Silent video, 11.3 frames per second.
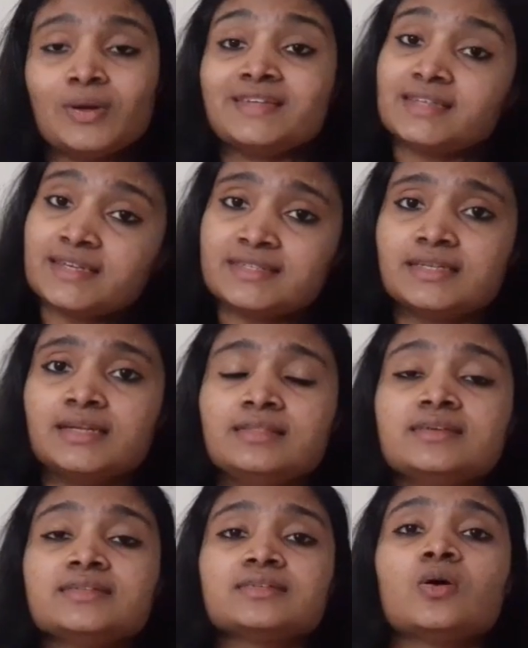as I said,
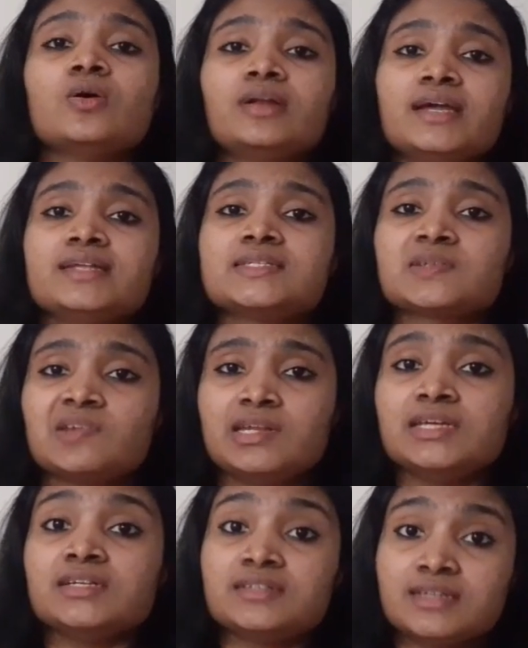this online
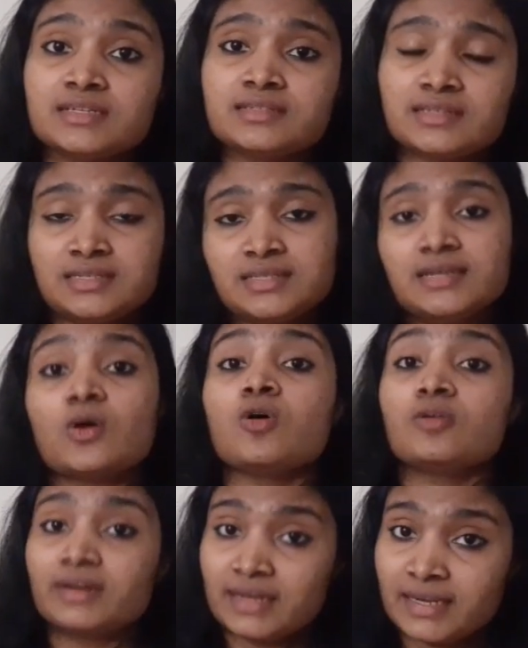screening test is an
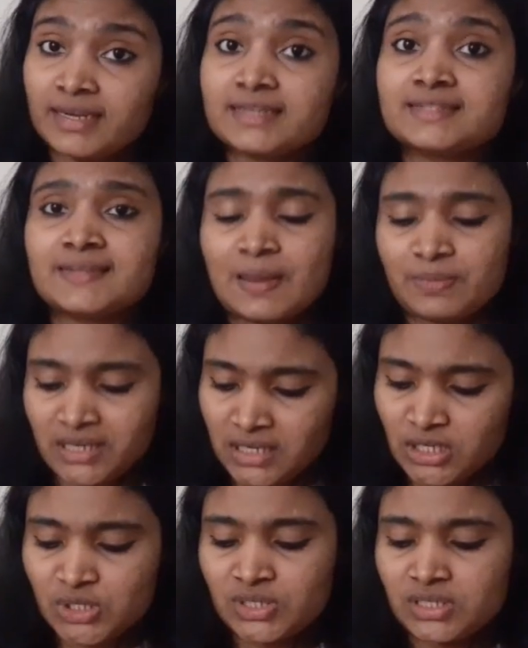online
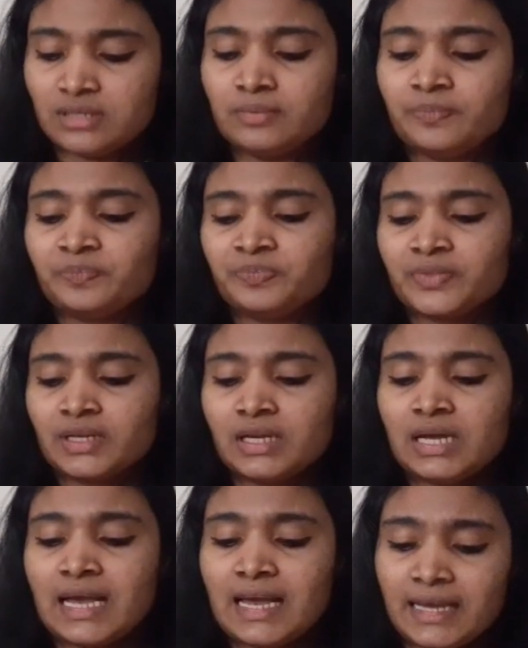examination
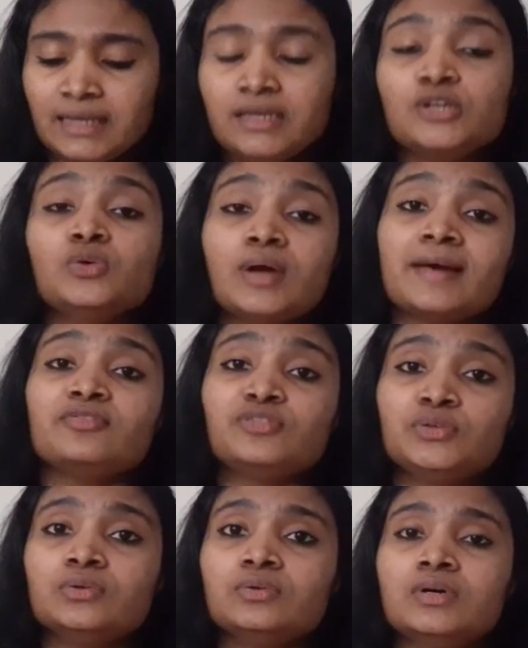and you have
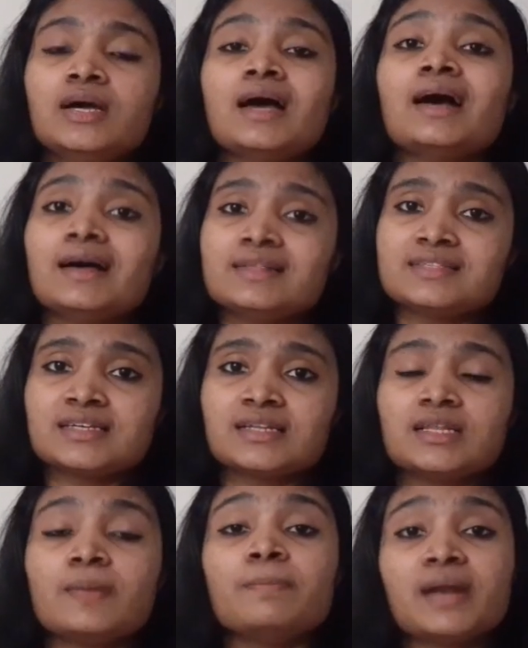to answer
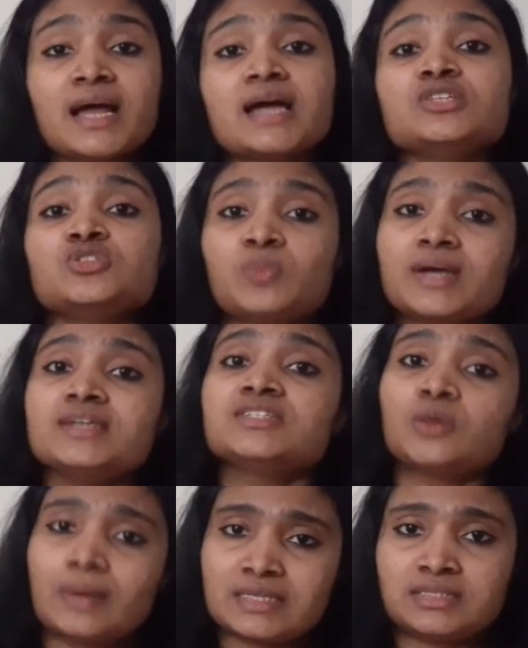the branch wise
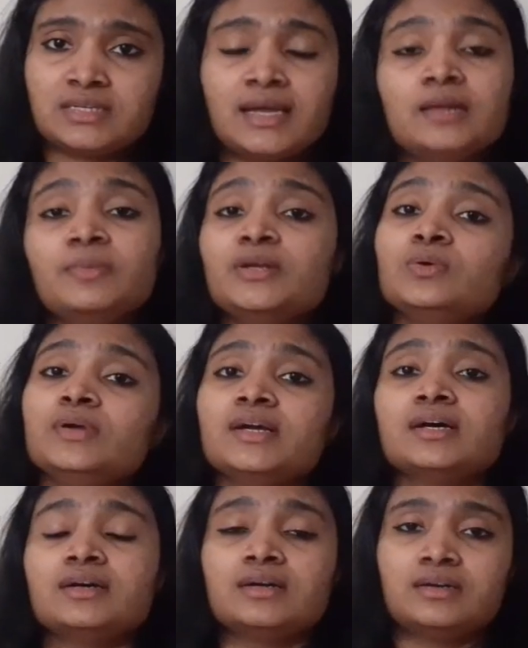question. I'll be doing
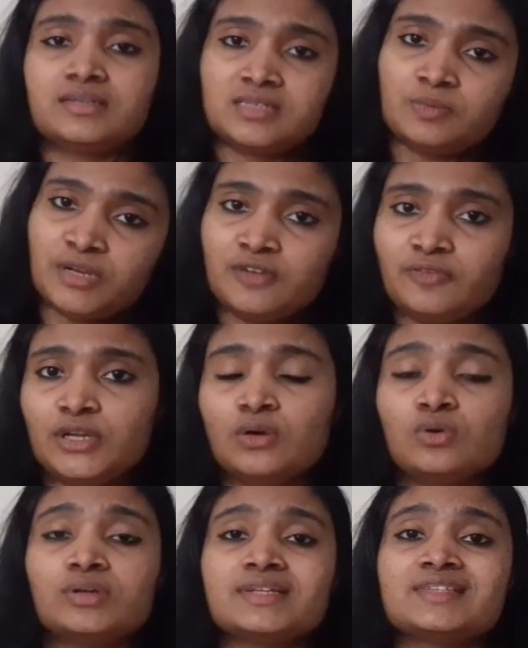a, a separate
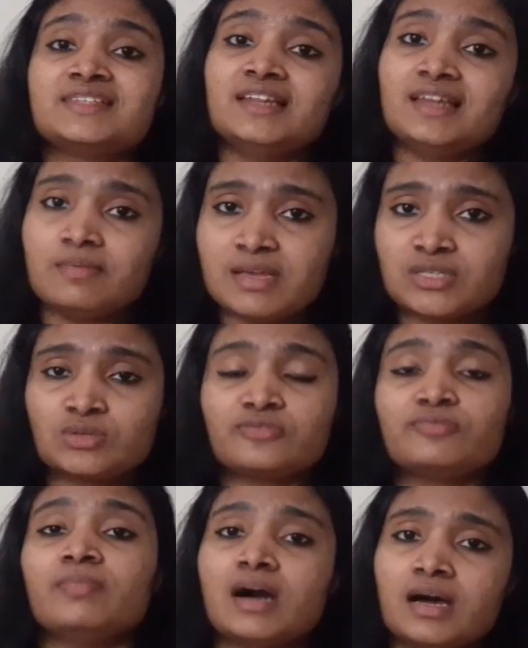video on the syllabus
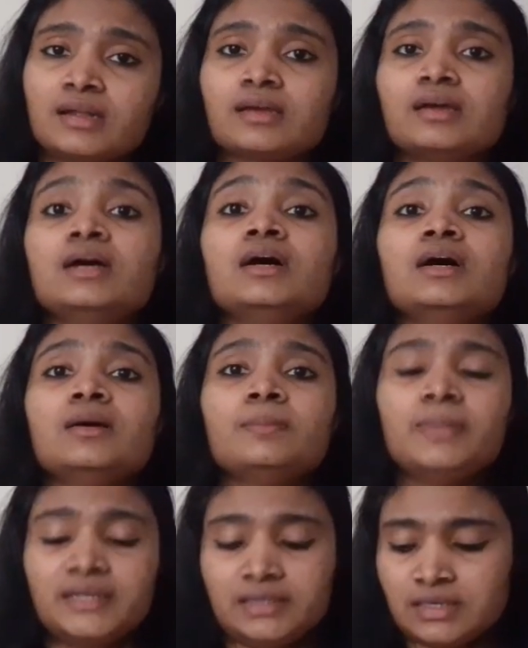of BARC,
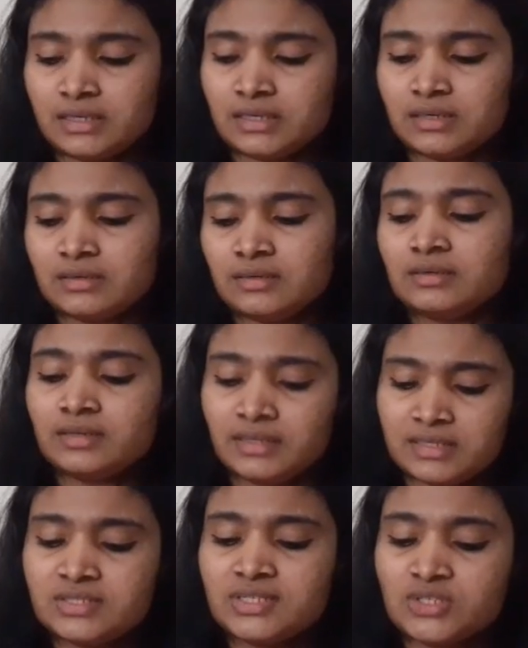but uh,
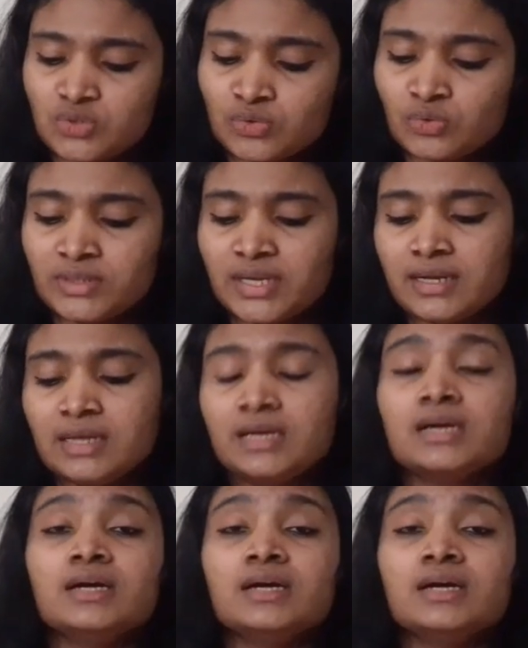just to know that